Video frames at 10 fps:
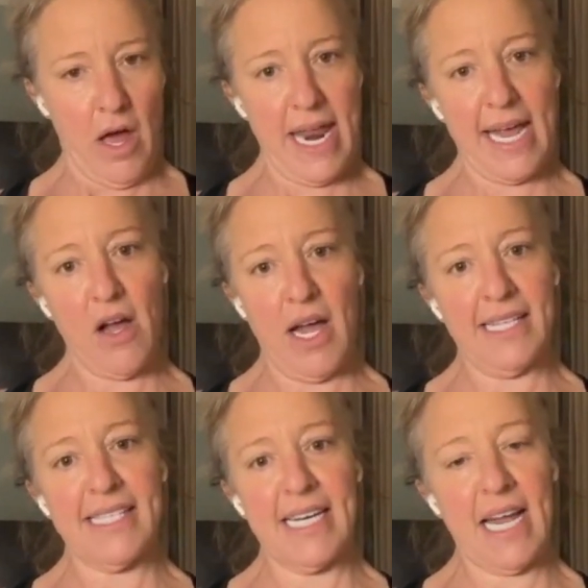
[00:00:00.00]
on a
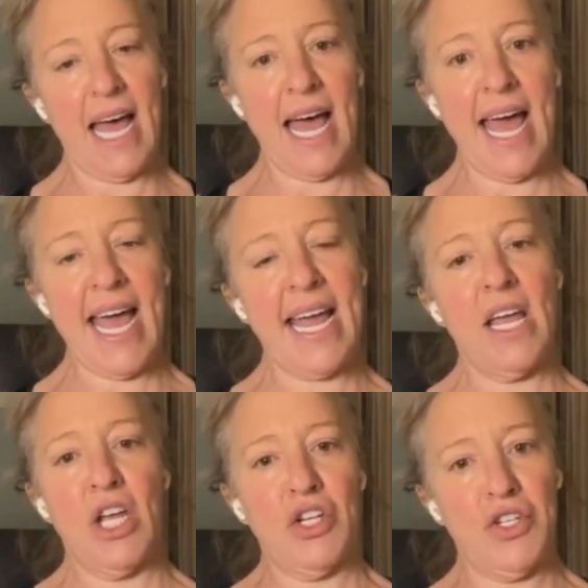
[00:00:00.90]
constant
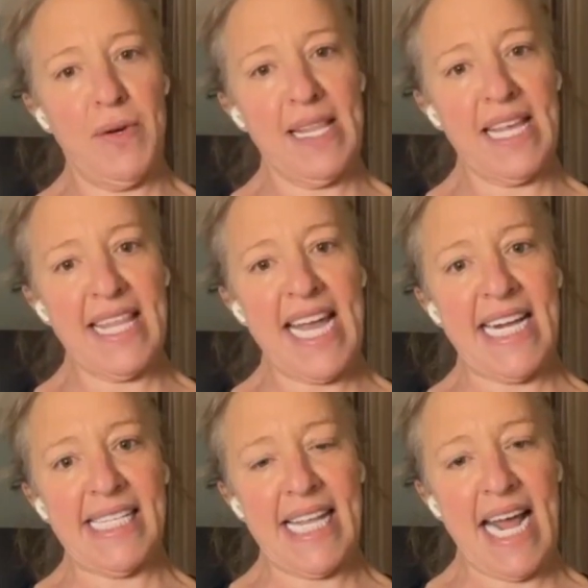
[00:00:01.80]
high, doing the
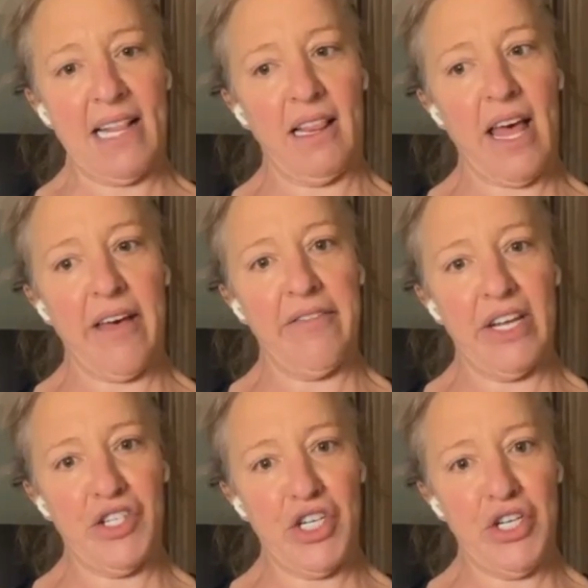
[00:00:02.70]
things that I love
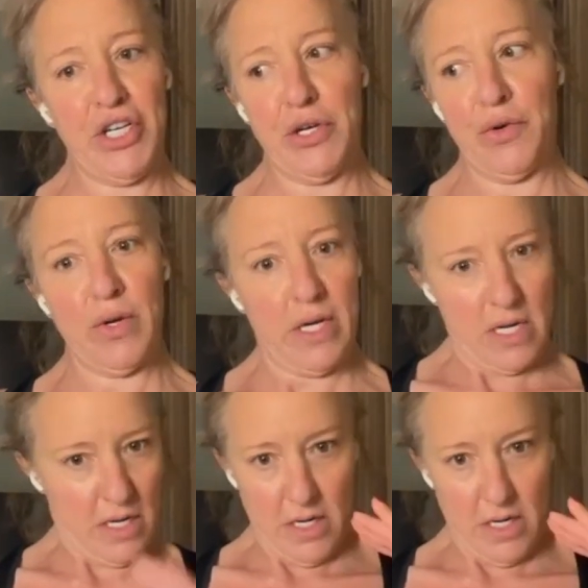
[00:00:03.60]
to do.